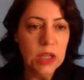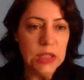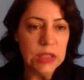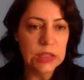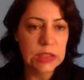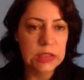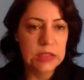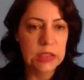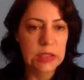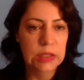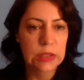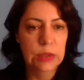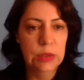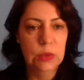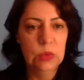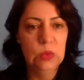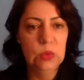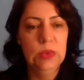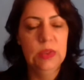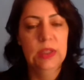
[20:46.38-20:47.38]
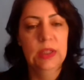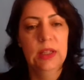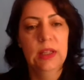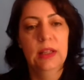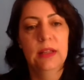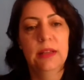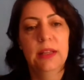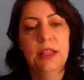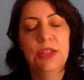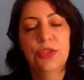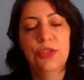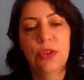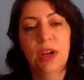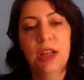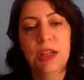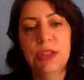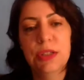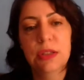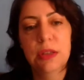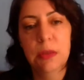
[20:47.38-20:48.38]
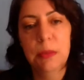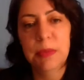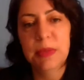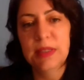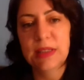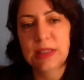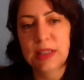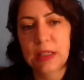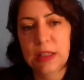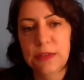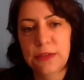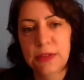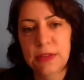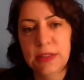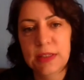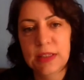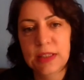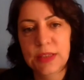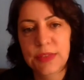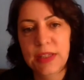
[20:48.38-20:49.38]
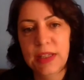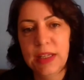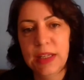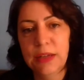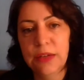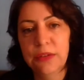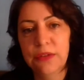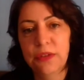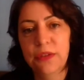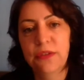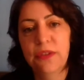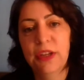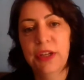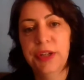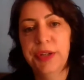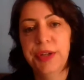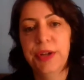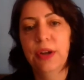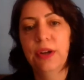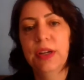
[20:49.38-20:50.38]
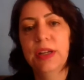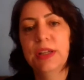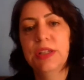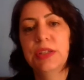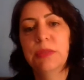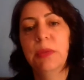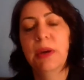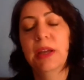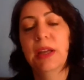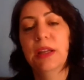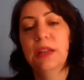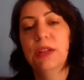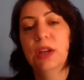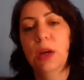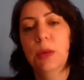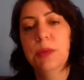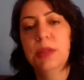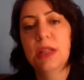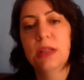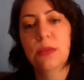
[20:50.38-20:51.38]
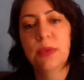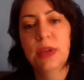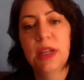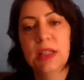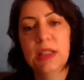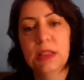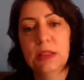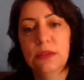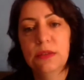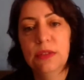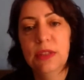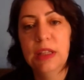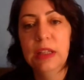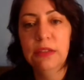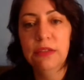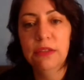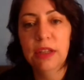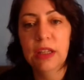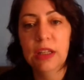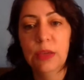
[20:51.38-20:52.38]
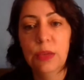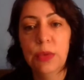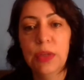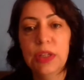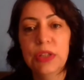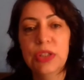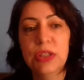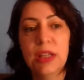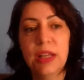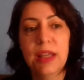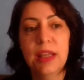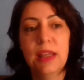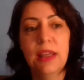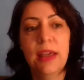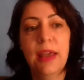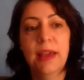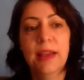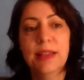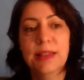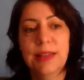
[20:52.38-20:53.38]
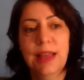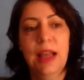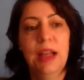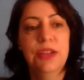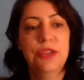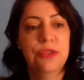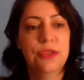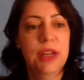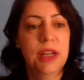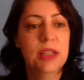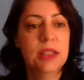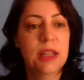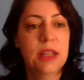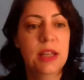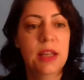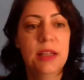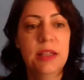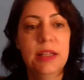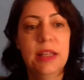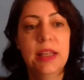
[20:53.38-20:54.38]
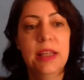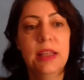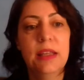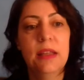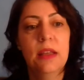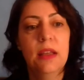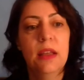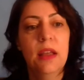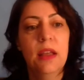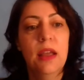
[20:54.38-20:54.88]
So they try to compensate for this feeling of inferiority by adopting ways of living in which they exaggerate and they